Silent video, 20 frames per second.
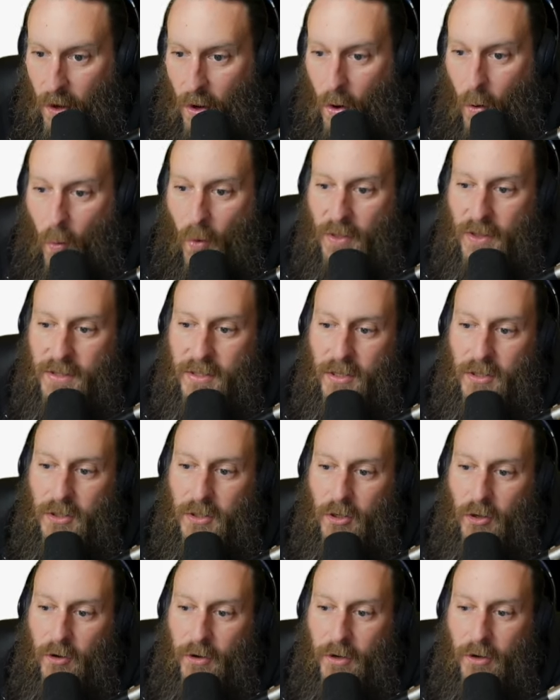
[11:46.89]
When the
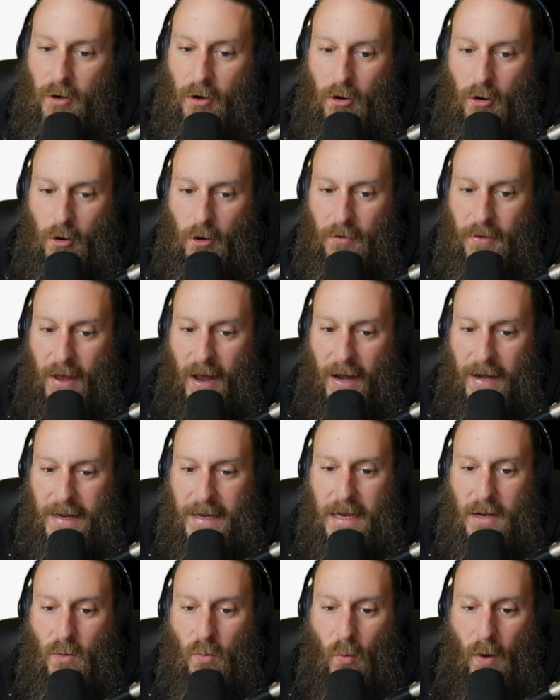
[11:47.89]
centurion heard that,
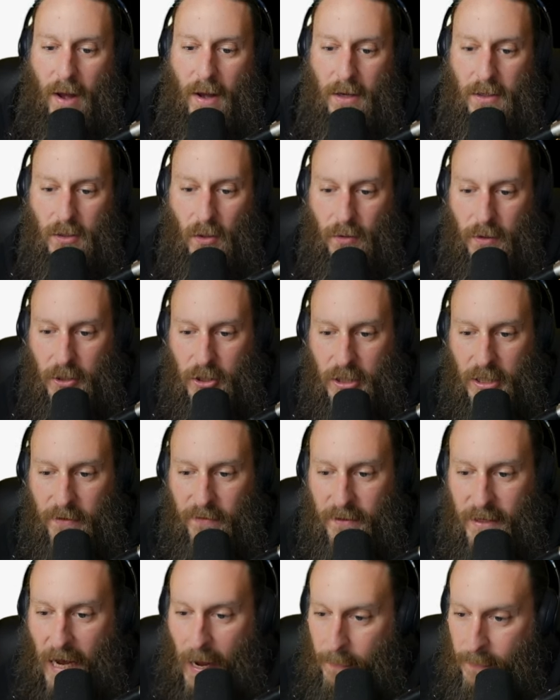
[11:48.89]
he went and told the chief
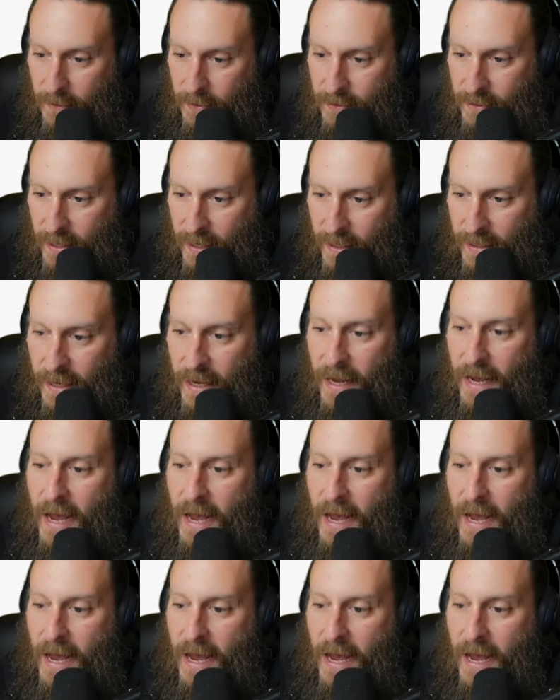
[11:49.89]
captain, saying,